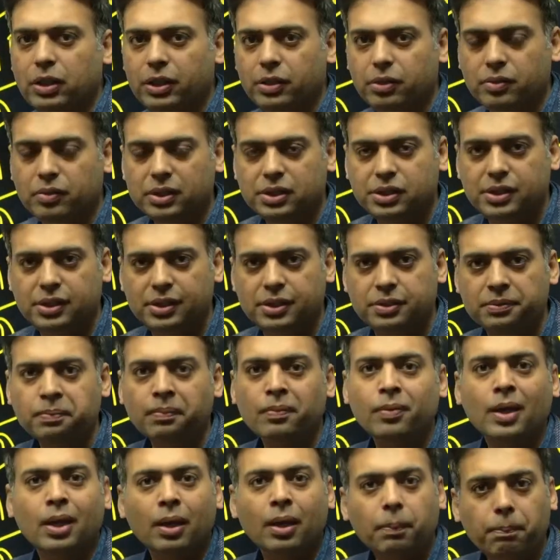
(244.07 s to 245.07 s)
level universities.
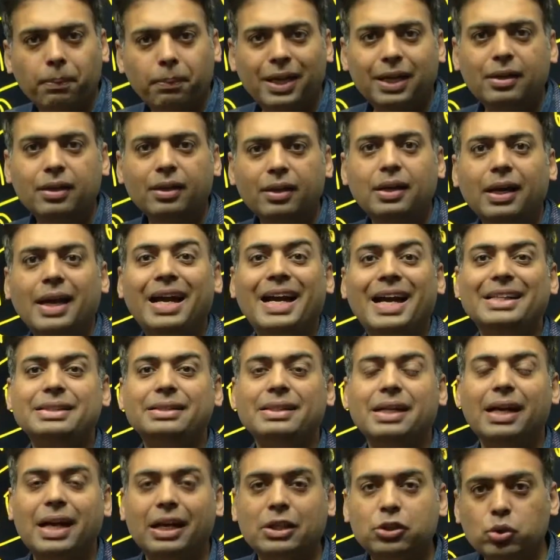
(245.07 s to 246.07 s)
But
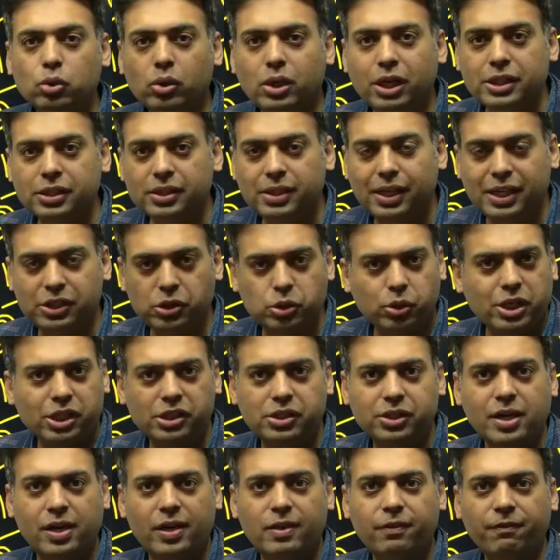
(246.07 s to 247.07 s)
as
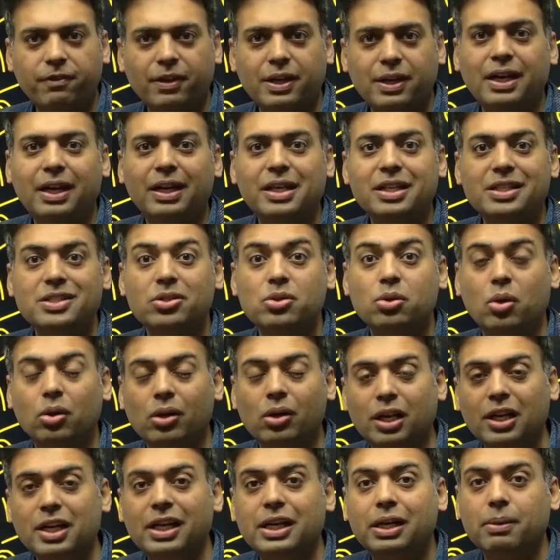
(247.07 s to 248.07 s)
education in Finland is
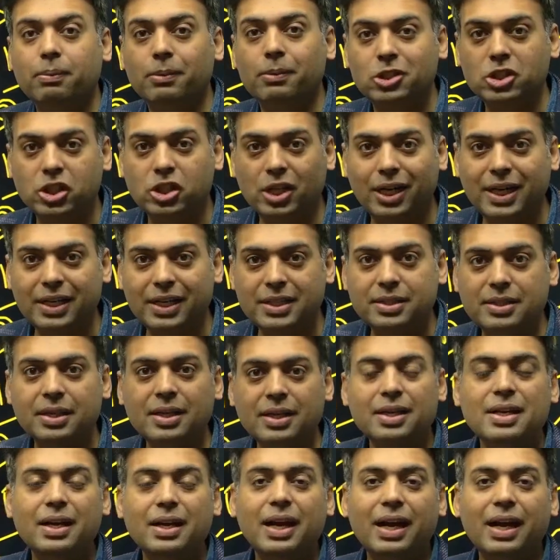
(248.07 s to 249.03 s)
not really commercialized,